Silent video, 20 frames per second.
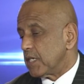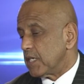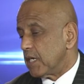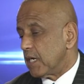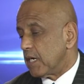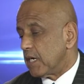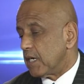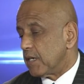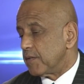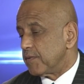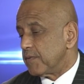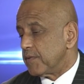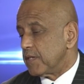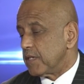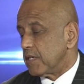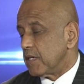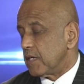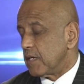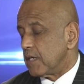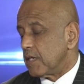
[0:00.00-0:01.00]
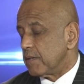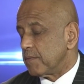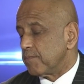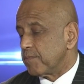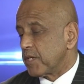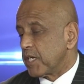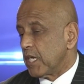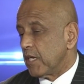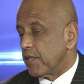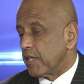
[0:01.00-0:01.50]
the uh, the uh,
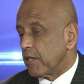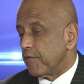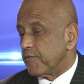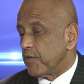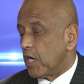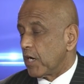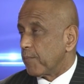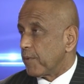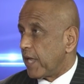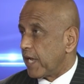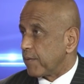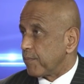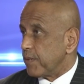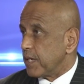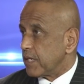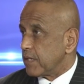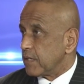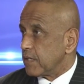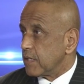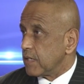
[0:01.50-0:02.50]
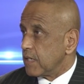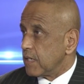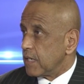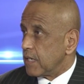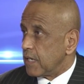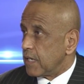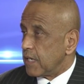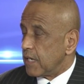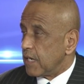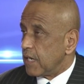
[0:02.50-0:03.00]
killing of young black men
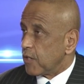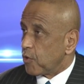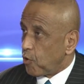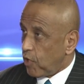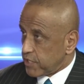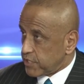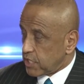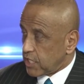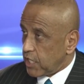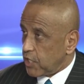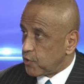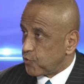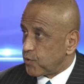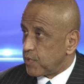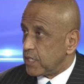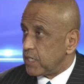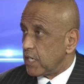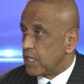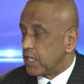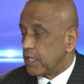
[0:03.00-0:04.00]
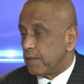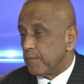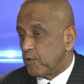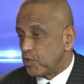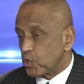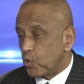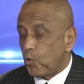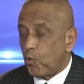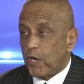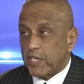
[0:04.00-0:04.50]
across the country under the
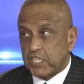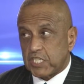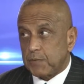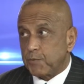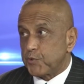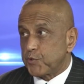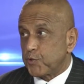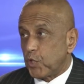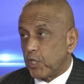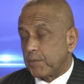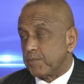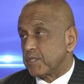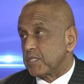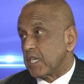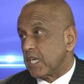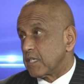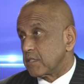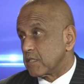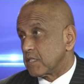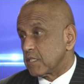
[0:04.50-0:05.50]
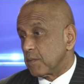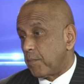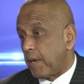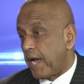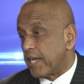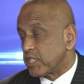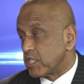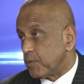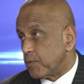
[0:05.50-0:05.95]
most questionable circumstances imaginable.